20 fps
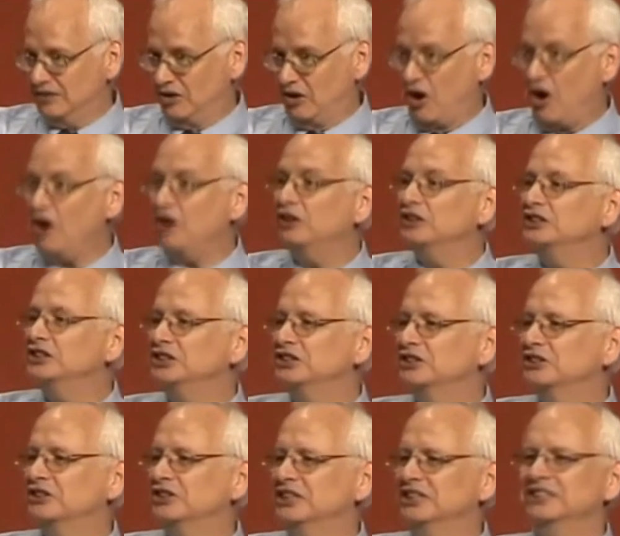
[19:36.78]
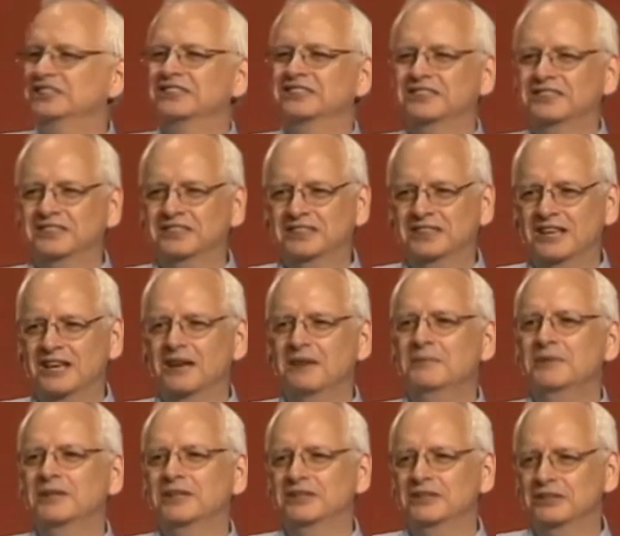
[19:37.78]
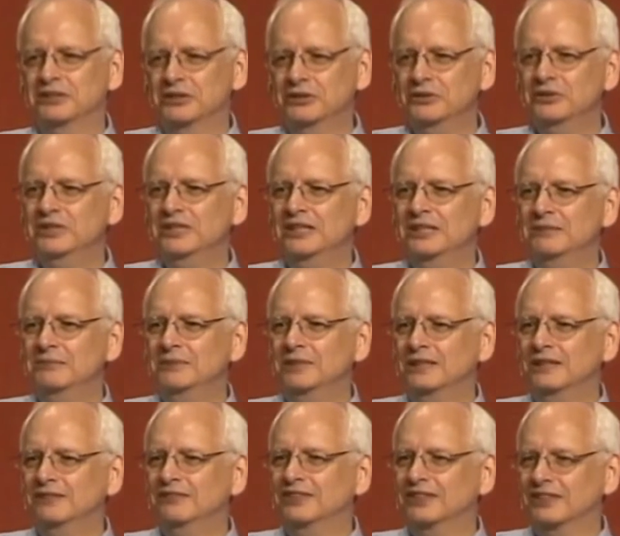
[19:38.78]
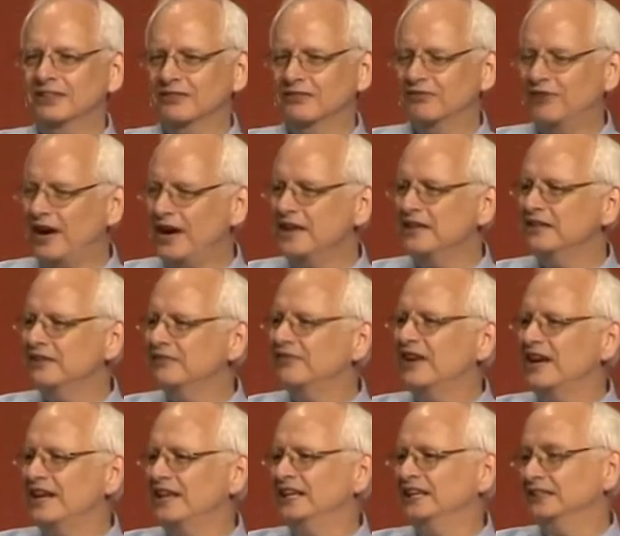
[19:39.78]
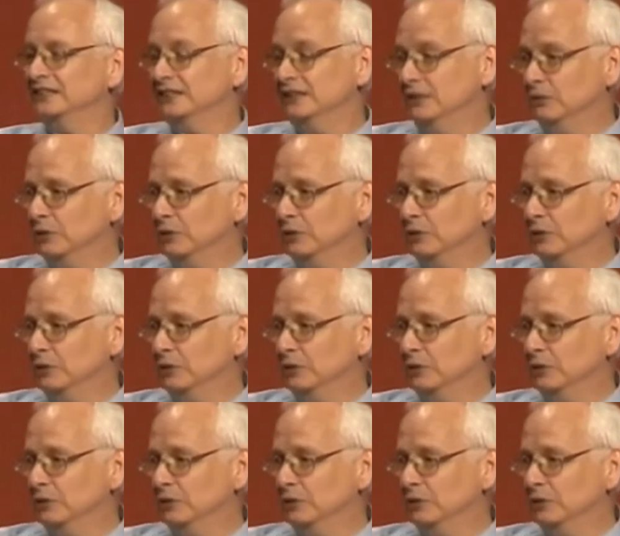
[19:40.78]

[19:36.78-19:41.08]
college degrees and could come and could do the MDiv and could find the financing,